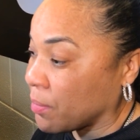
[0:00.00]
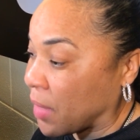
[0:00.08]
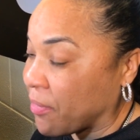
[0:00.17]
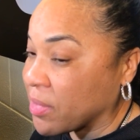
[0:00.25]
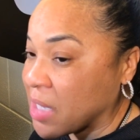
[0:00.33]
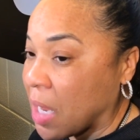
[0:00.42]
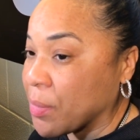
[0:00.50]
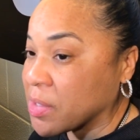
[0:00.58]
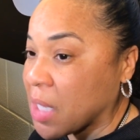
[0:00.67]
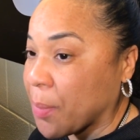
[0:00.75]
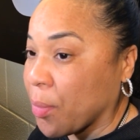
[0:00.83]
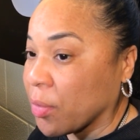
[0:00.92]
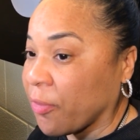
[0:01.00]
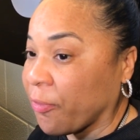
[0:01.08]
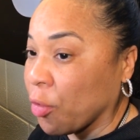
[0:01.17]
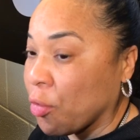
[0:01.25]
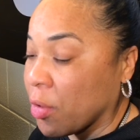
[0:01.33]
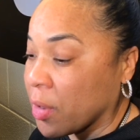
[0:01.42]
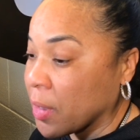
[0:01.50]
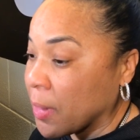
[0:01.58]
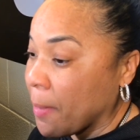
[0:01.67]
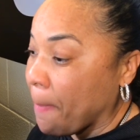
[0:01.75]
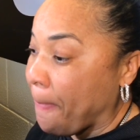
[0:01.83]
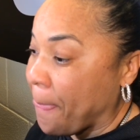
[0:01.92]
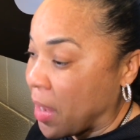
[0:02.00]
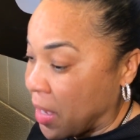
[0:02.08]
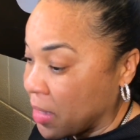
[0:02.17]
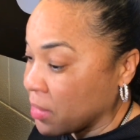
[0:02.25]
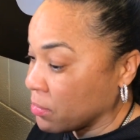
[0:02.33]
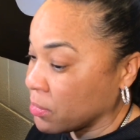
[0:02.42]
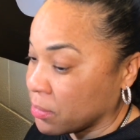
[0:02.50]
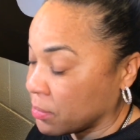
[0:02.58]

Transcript: every time we step on the floor, and